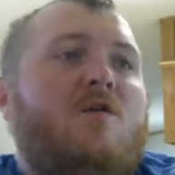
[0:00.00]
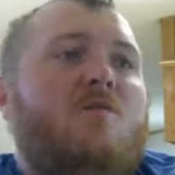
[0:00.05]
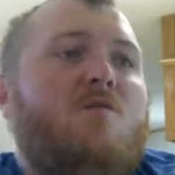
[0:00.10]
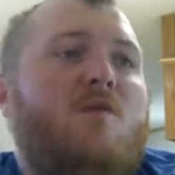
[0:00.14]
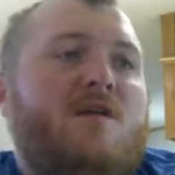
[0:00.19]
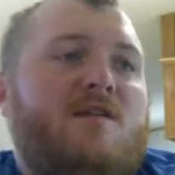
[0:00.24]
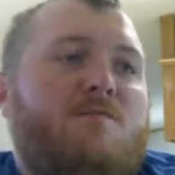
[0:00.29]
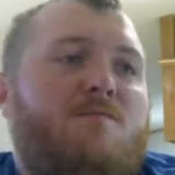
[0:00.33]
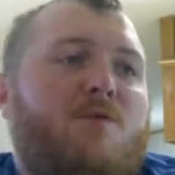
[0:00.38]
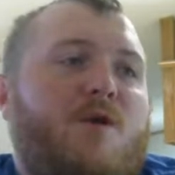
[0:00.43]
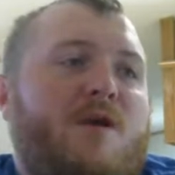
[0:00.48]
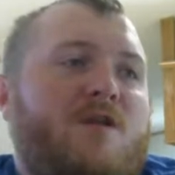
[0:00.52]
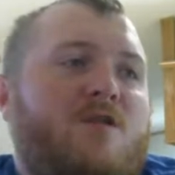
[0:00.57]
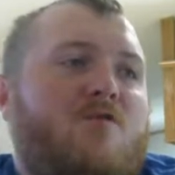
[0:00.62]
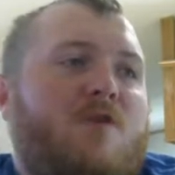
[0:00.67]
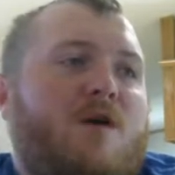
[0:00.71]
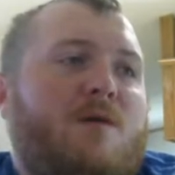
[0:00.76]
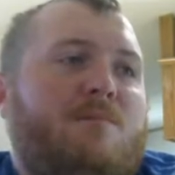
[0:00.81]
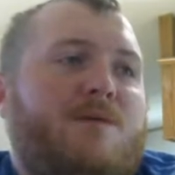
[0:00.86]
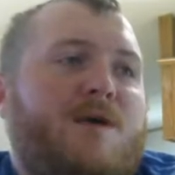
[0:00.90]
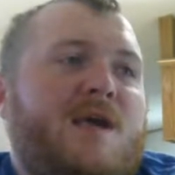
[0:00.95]
was appointed
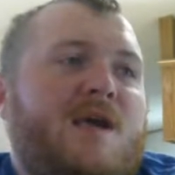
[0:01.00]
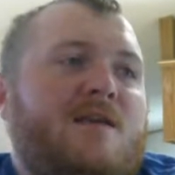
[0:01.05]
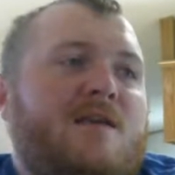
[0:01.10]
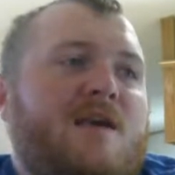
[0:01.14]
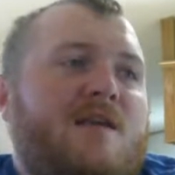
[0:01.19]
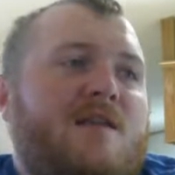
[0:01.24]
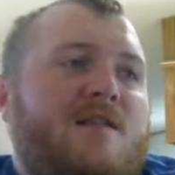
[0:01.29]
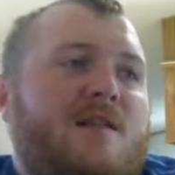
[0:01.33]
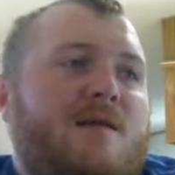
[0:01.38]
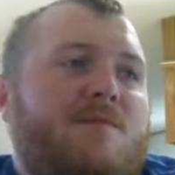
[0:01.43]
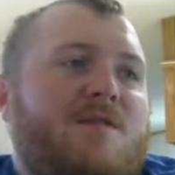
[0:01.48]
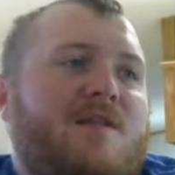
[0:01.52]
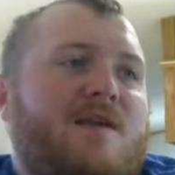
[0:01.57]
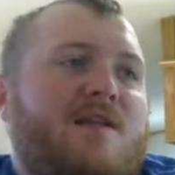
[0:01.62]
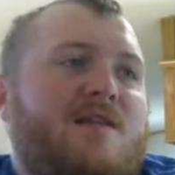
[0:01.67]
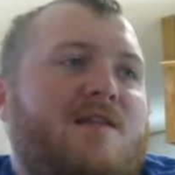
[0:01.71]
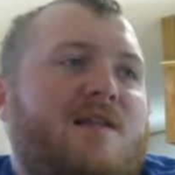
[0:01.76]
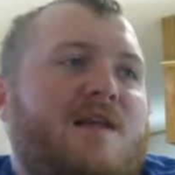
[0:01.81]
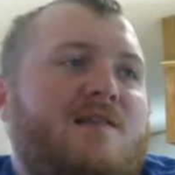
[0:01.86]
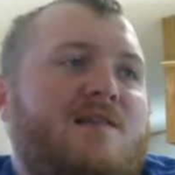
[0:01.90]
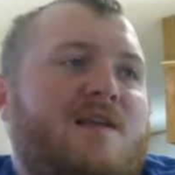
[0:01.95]
to a Pyongyang's embassy
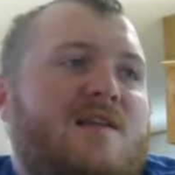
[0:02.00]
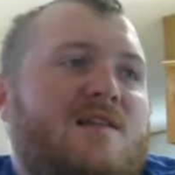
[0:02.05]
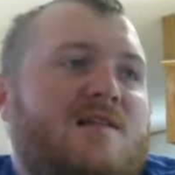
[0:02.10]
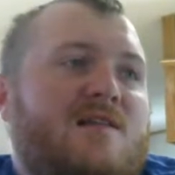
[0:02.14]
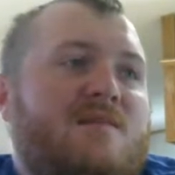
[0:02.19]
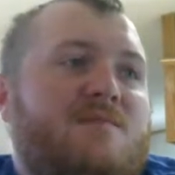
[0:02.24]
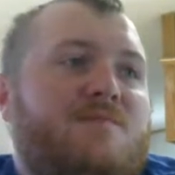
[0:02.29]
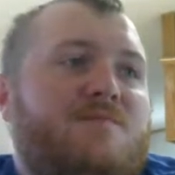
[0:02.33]
in London.